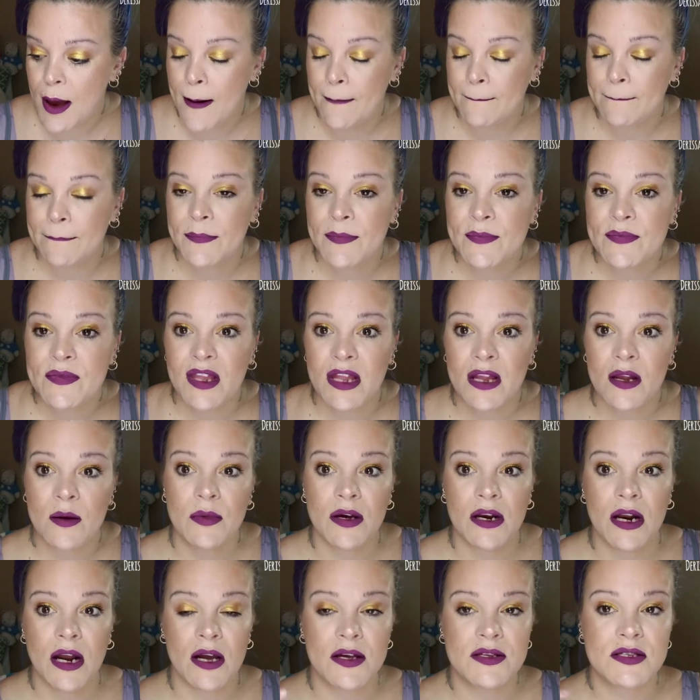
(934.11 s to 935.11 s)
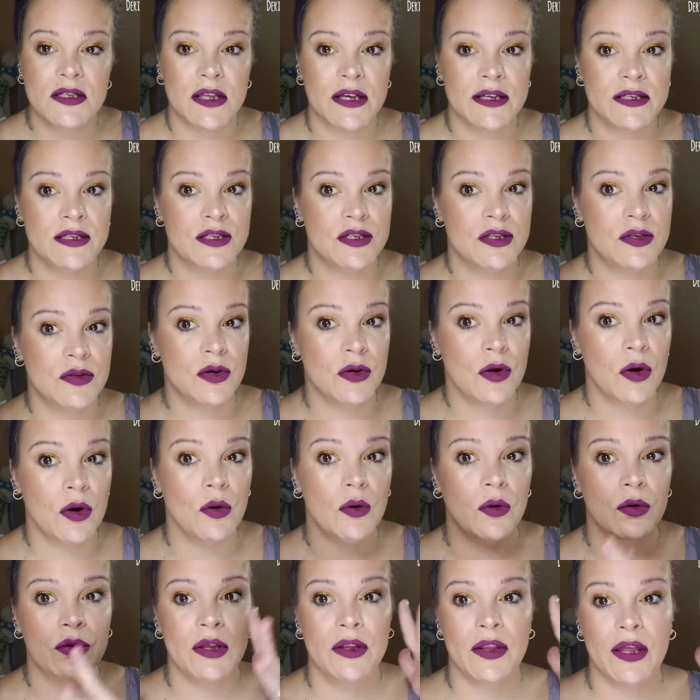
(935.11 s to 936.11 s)
Um, but I also like to do
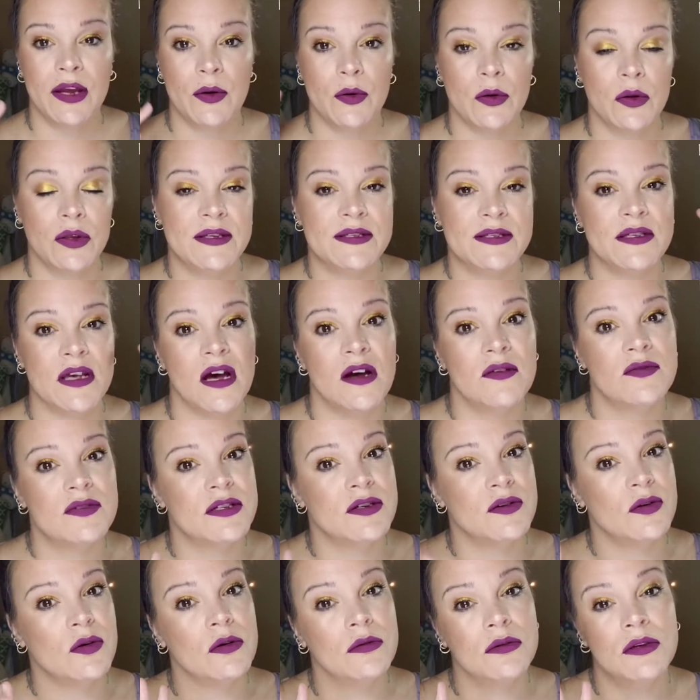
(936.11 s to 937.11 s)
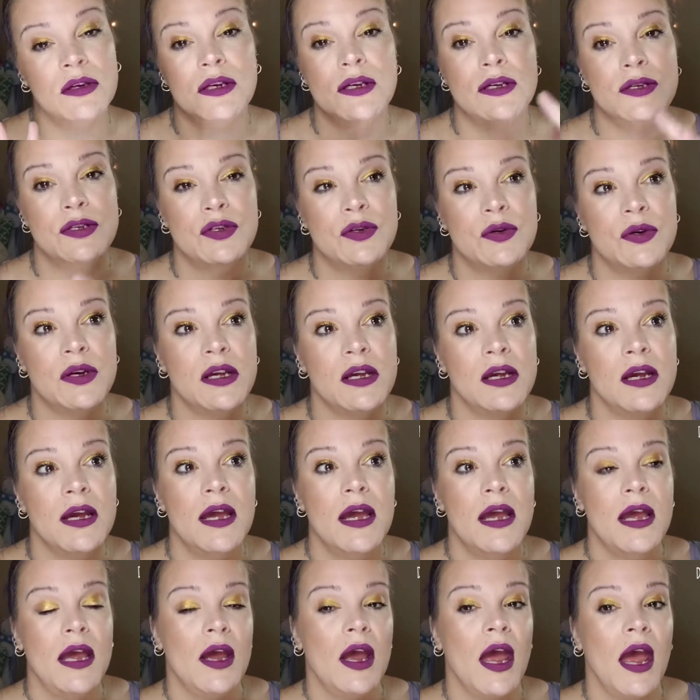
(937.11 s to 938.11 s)
the gold and like really soft and golden and
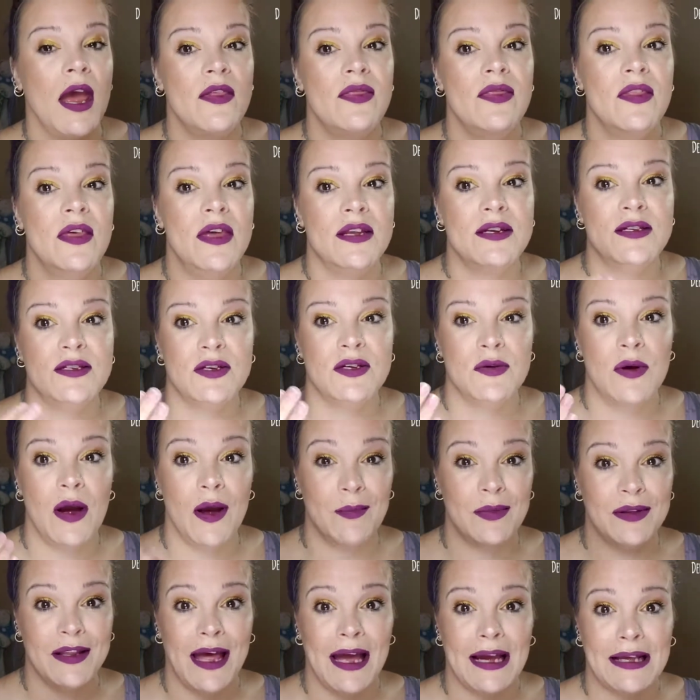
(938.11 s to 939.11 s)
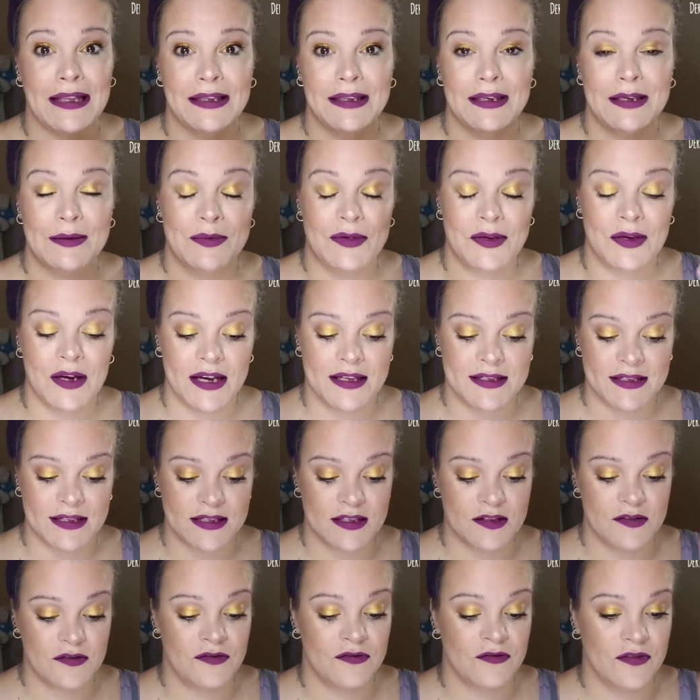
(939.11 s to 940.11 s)
dewy and then do a black lip. You
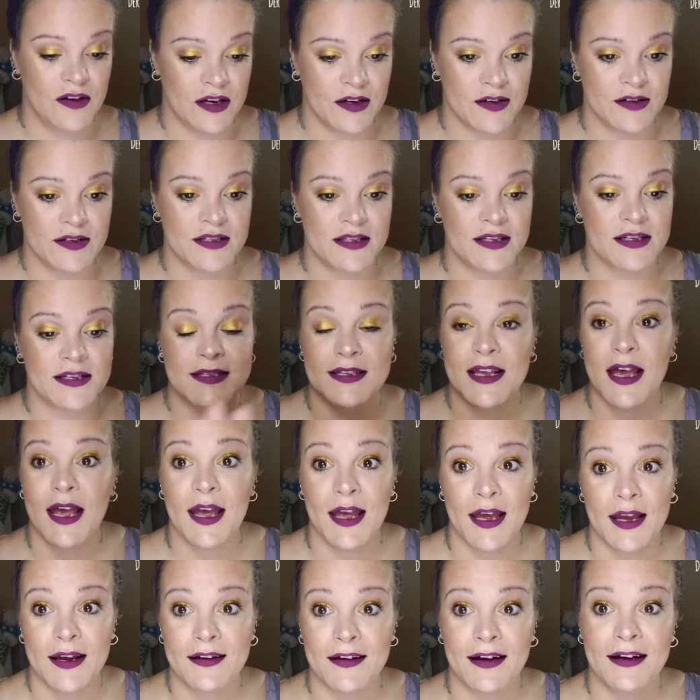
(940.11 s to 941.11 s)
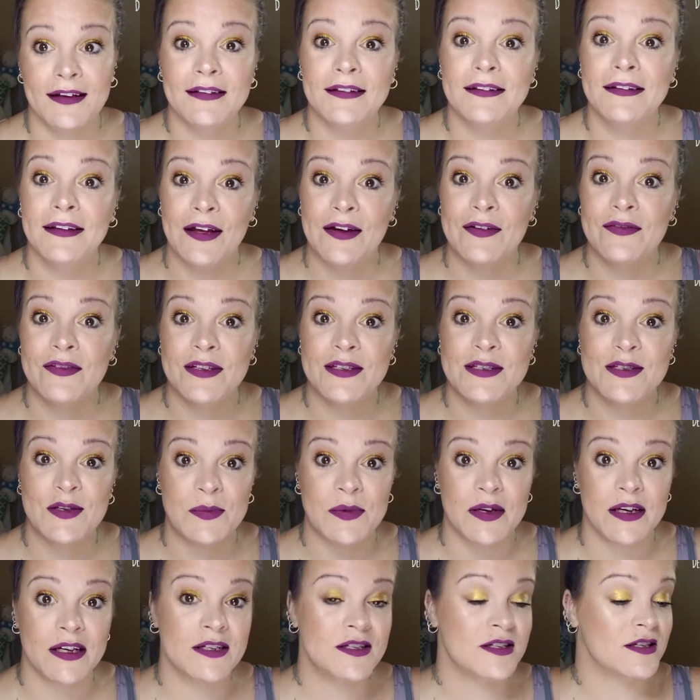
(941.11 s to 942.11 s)
guys, it's fierce as heck. I love
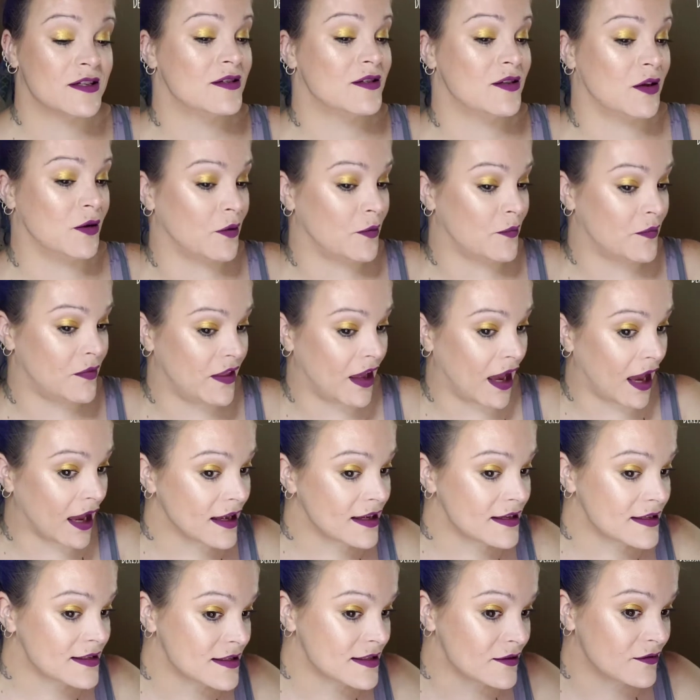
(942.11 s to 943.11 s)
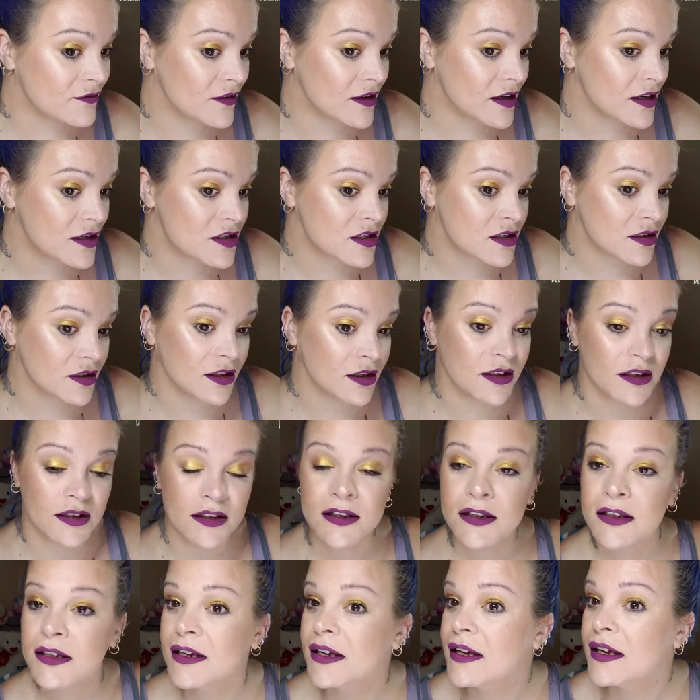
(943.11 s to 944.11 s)
it so much. So that is the finished
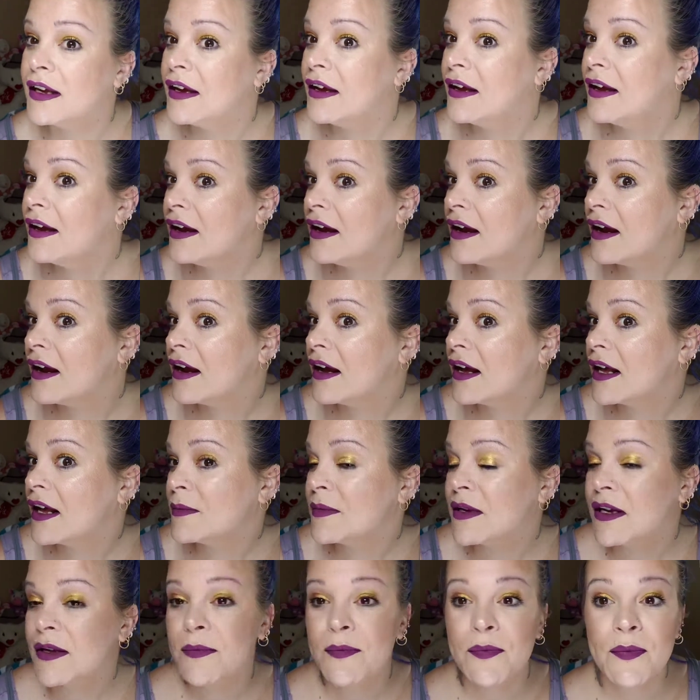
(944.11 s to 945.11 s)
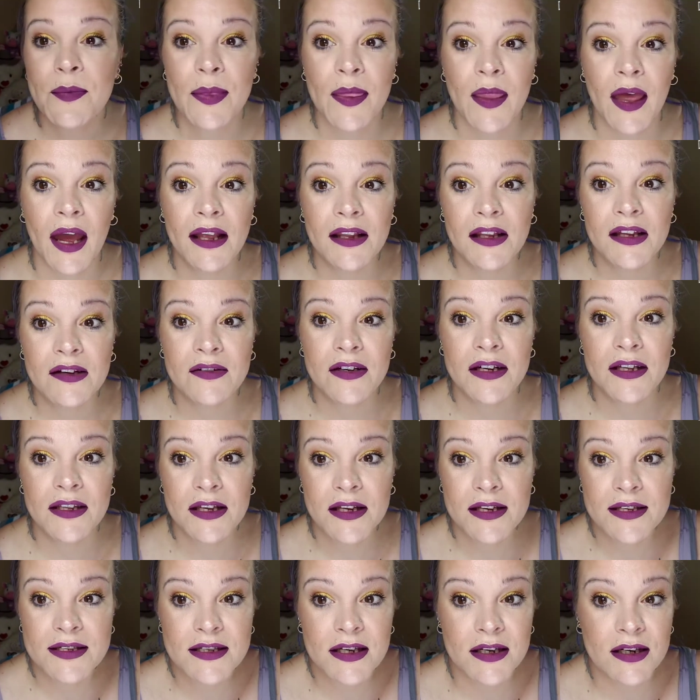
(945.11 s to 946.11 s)
look. I mean, I
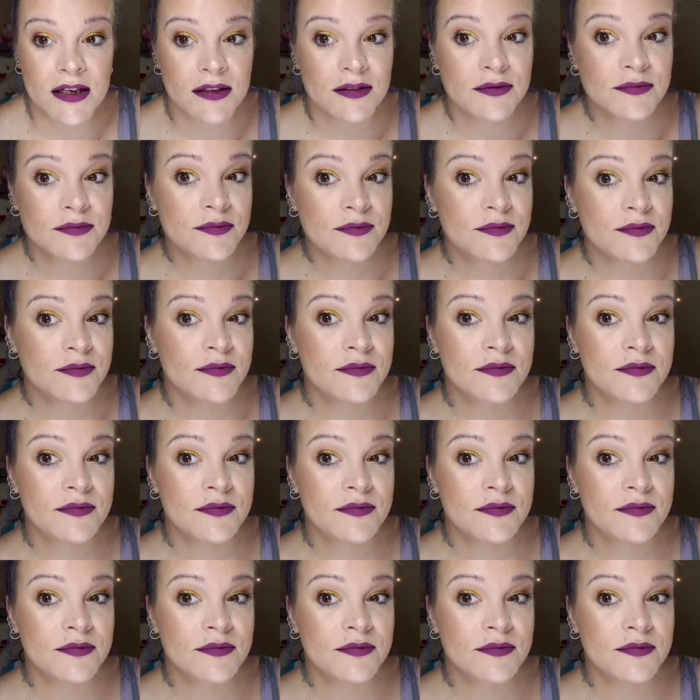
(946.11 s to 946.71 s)
love it. I think it's stunning.